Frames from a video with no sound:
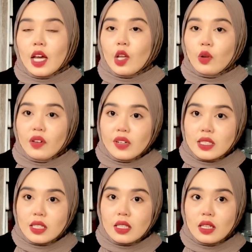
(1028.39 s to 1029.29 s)

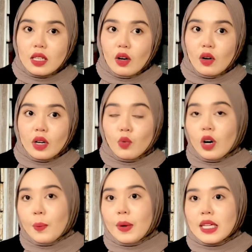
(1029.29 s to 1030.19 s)
university or the
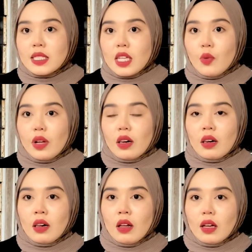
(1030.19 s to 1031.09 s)
workplace they will
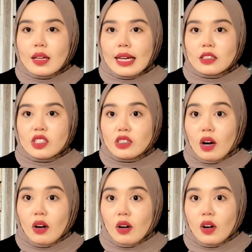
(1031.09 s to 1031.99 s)
get
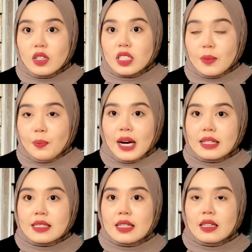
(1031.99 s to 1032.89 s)
shocked or
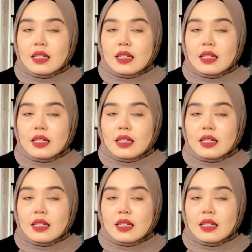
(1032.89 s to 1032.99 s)
surprising,